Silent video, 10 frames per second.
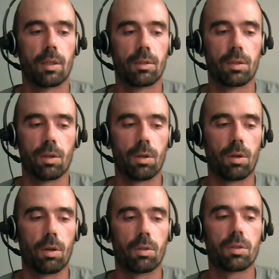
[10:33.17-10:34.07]

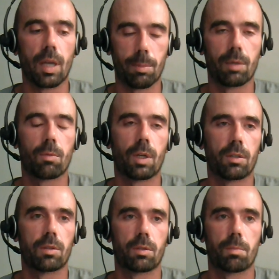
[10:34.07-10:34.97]
so the timing
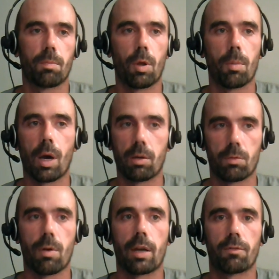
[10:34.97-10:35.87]
was about
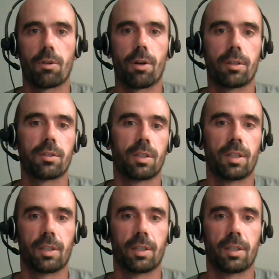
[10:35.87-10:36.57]
right for us.